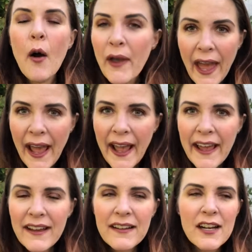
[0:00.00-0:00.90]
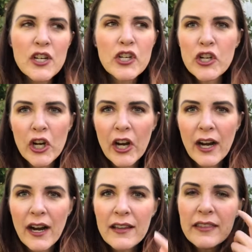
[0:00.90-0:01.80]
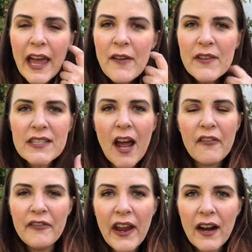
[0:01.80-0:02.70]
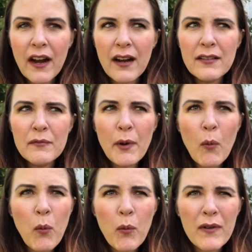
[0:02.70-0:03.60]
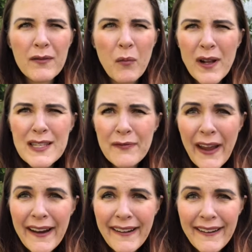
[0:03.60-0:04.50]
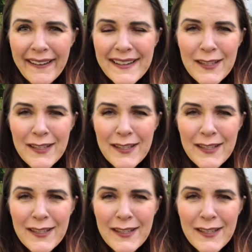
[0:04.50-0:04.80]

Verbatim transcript: Okay, sure, life is not fair, but what's fair?